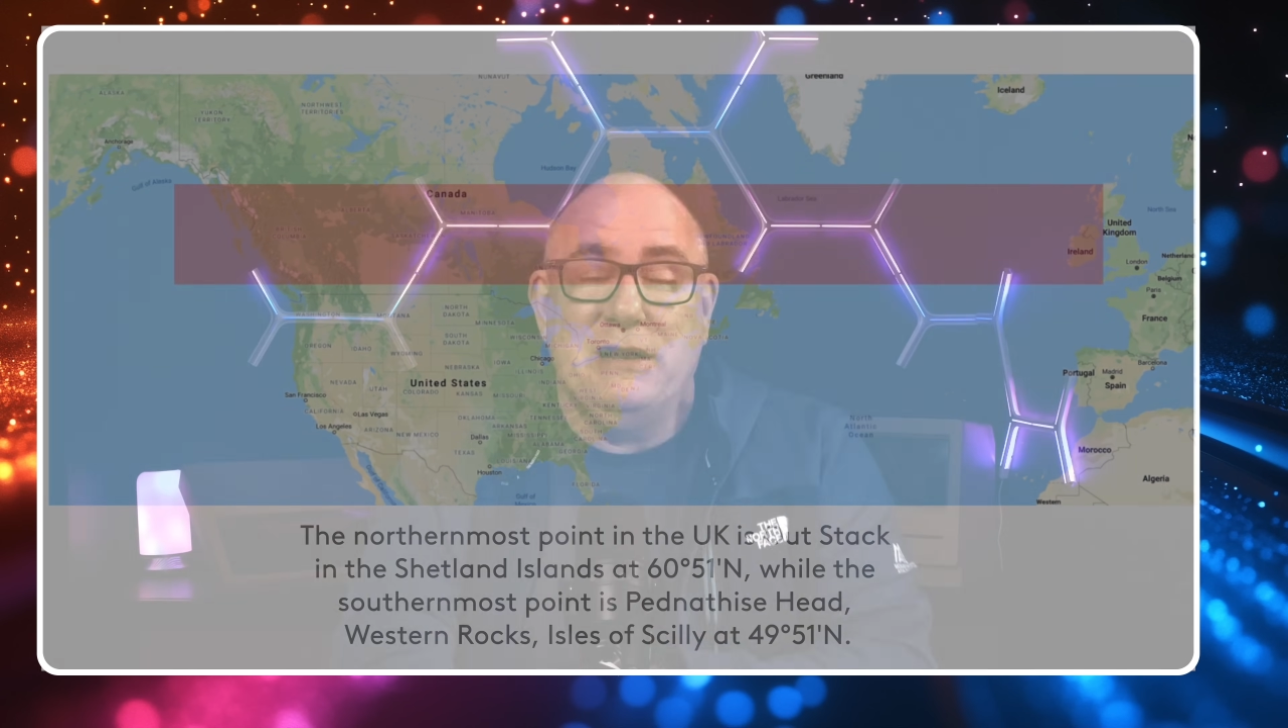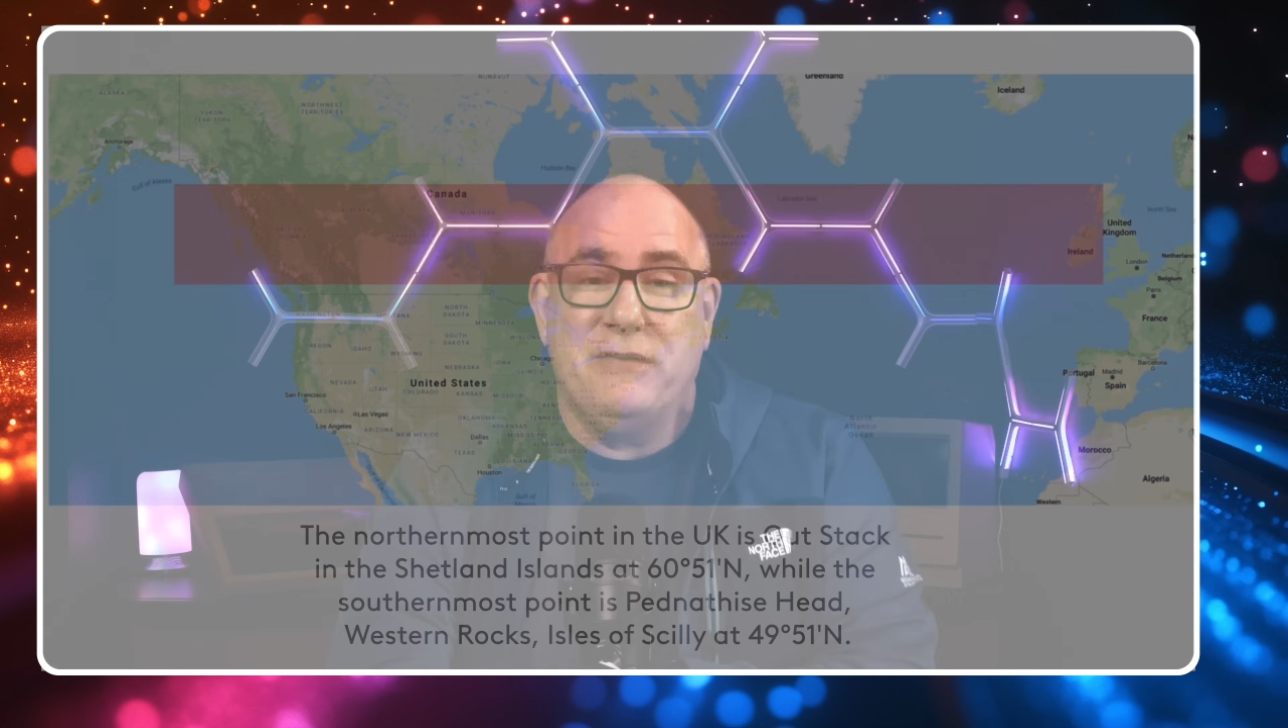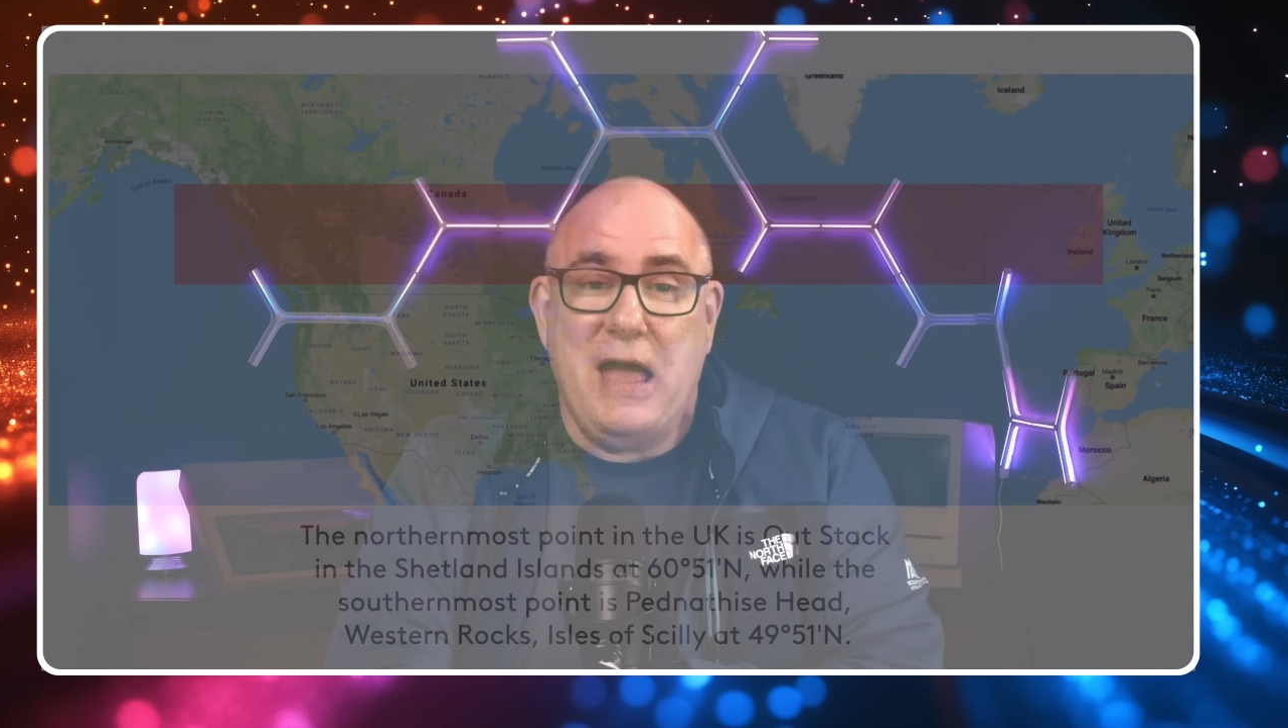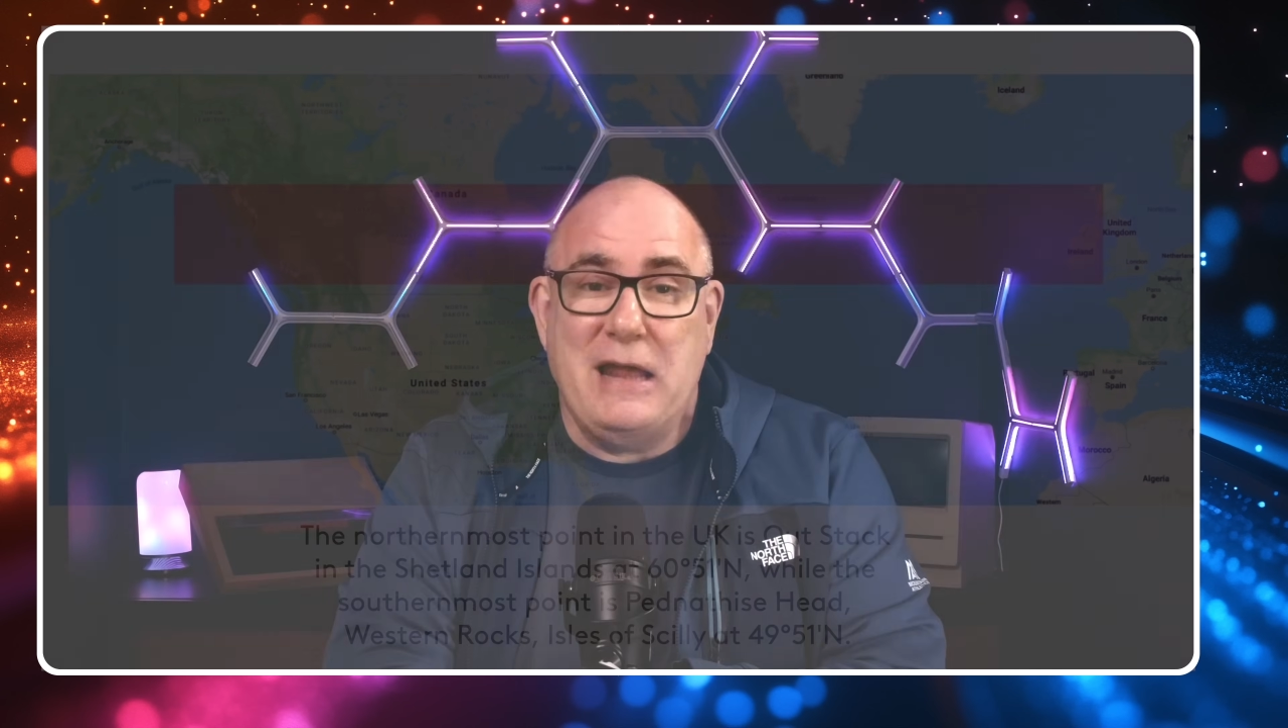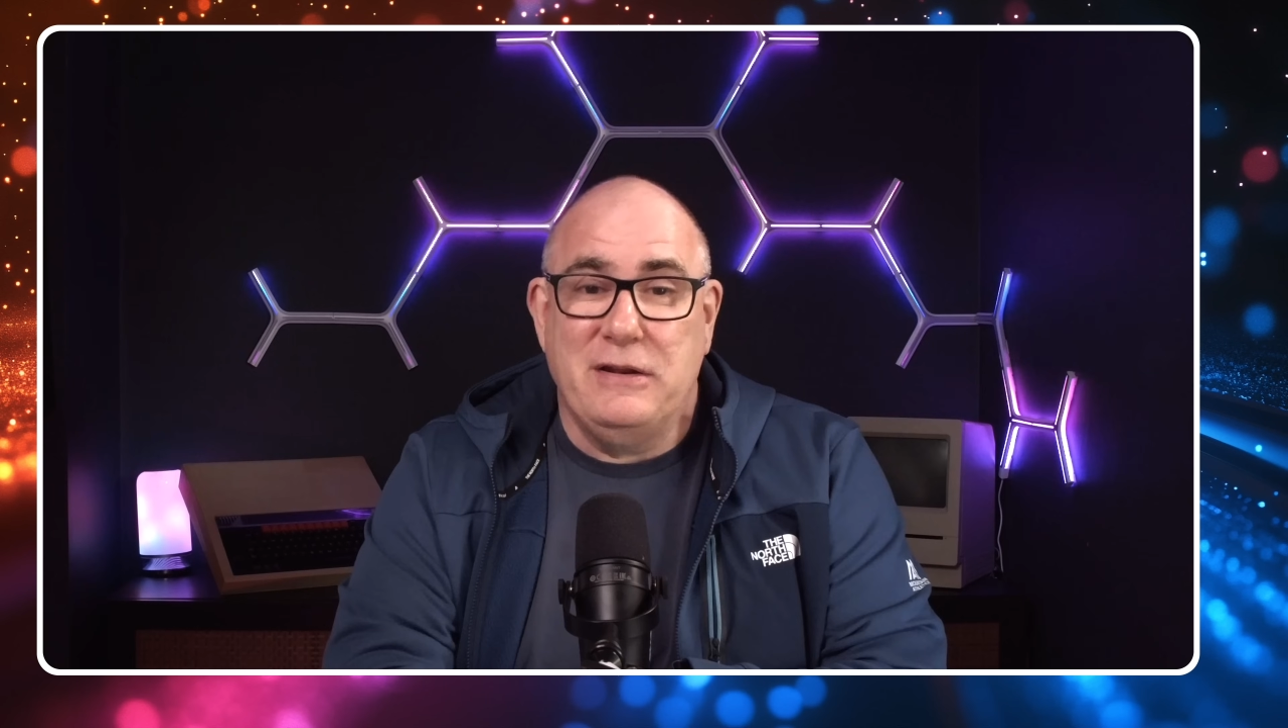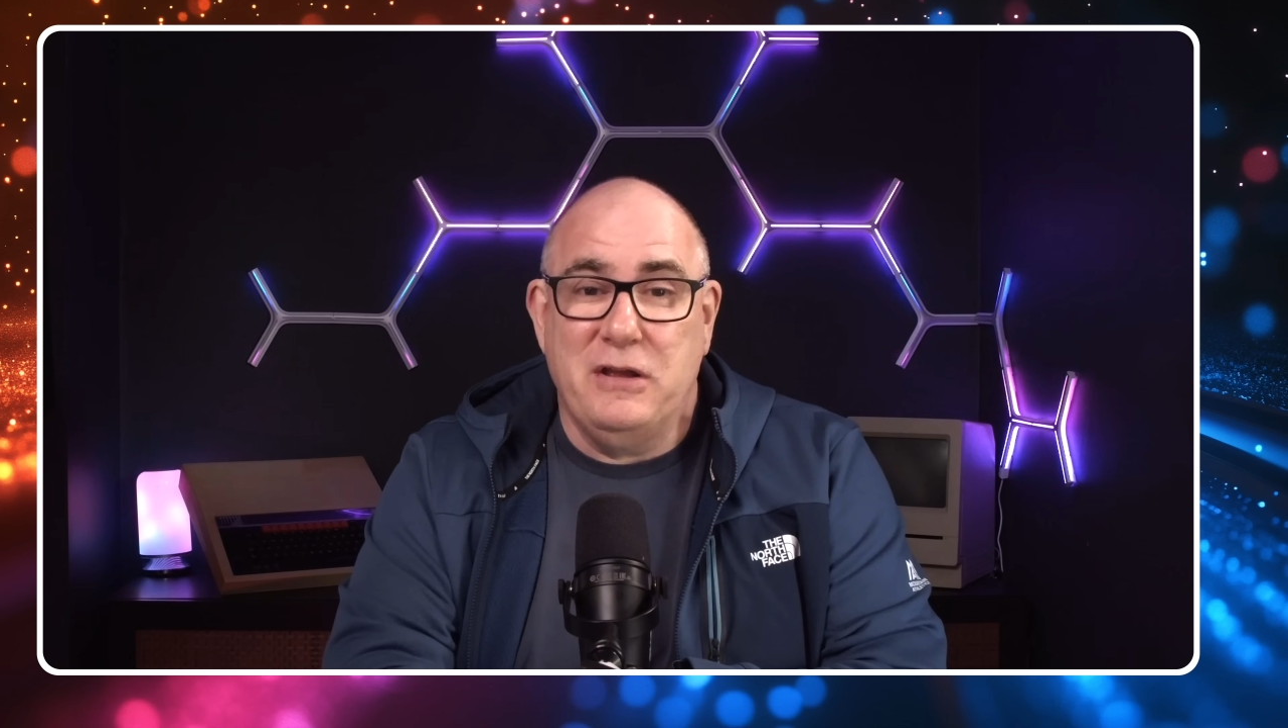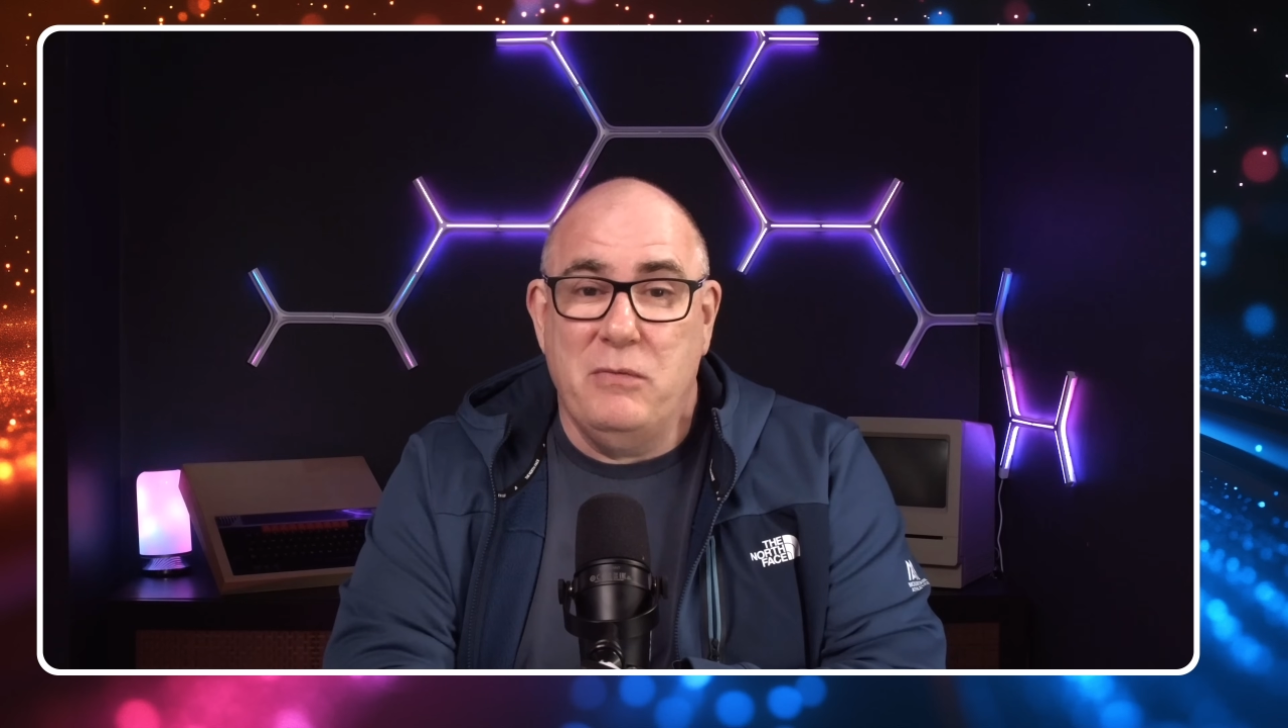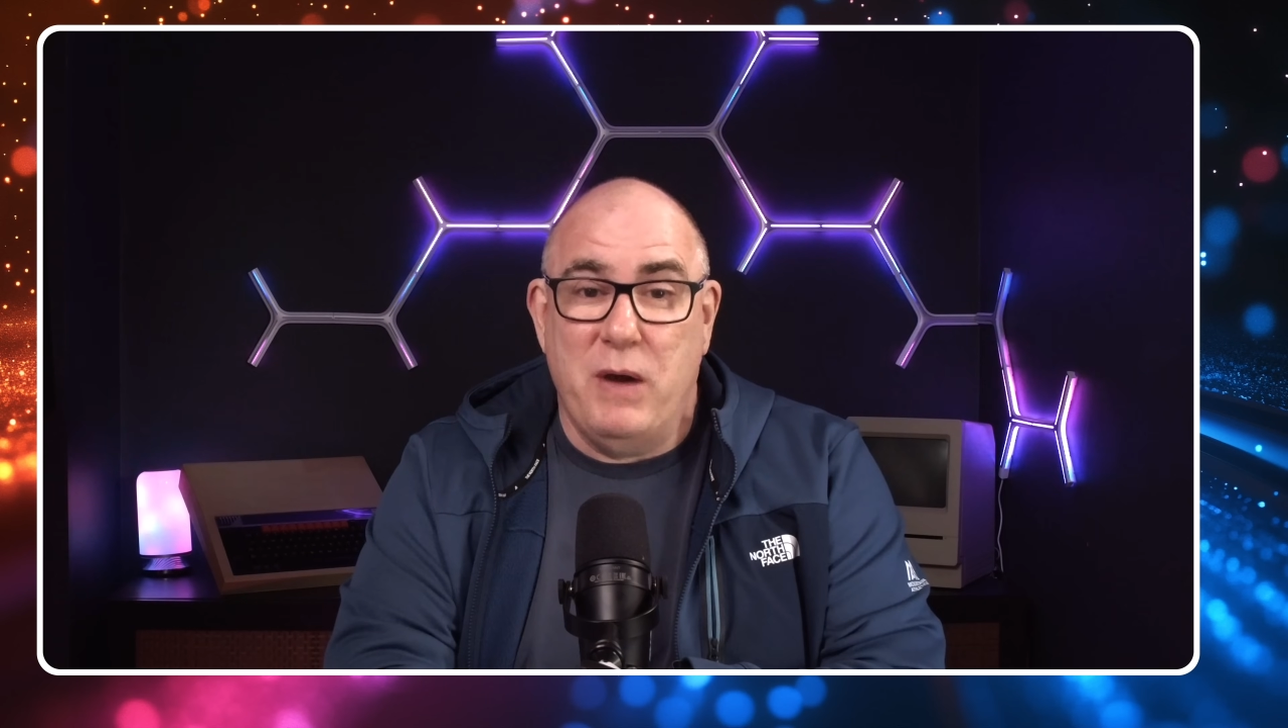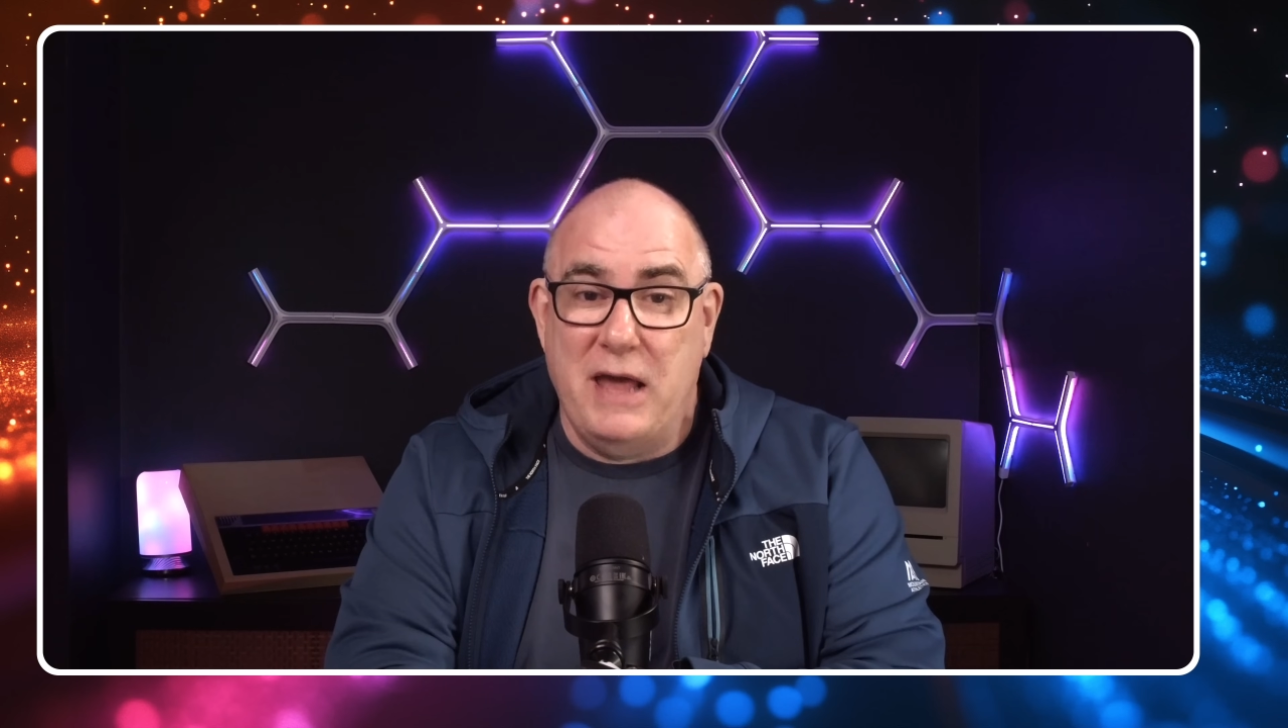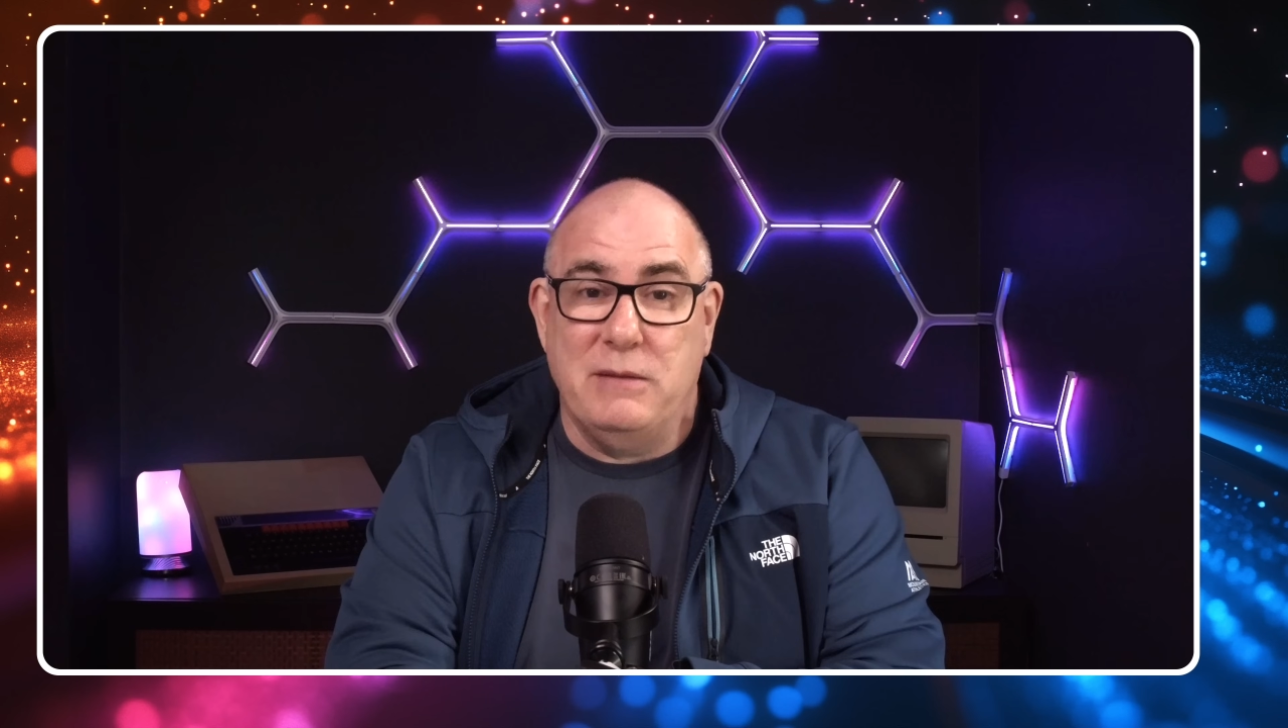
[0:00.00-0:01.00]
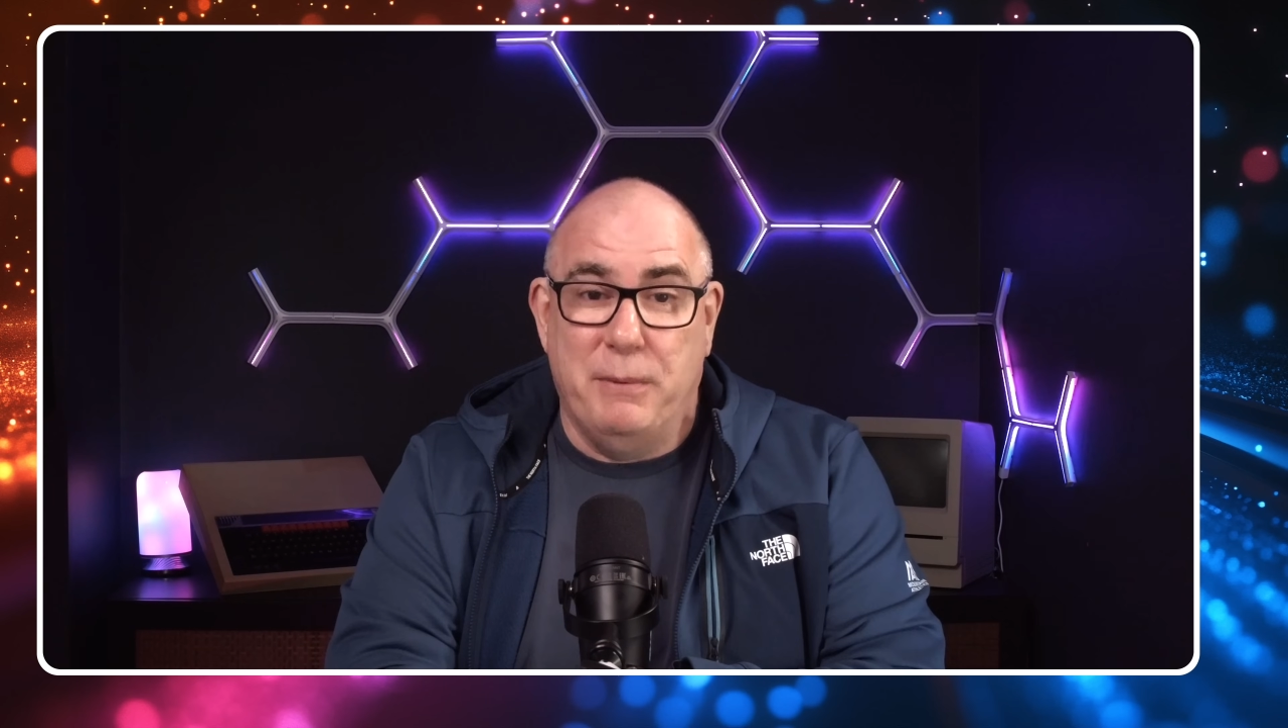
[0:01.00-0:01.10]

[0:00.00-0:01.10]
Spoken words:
of Canada where the